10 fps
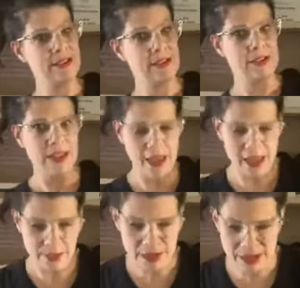
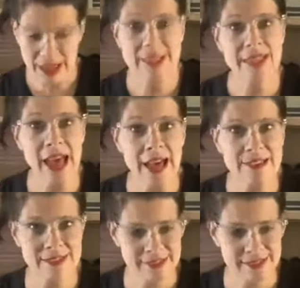Okay, I'm going to let that
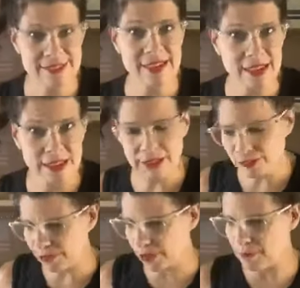settle
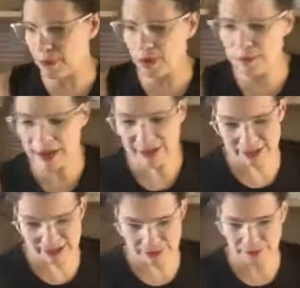for a
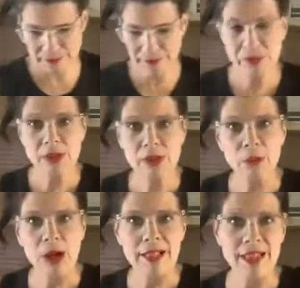moment
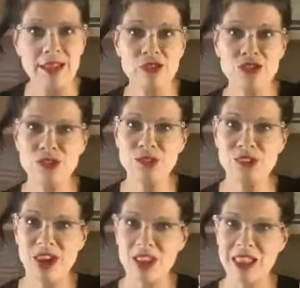while I juice
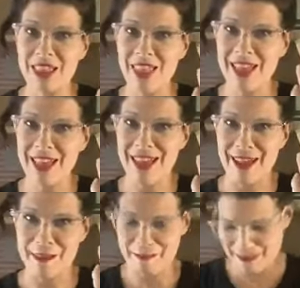our
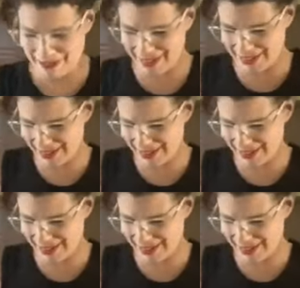lime,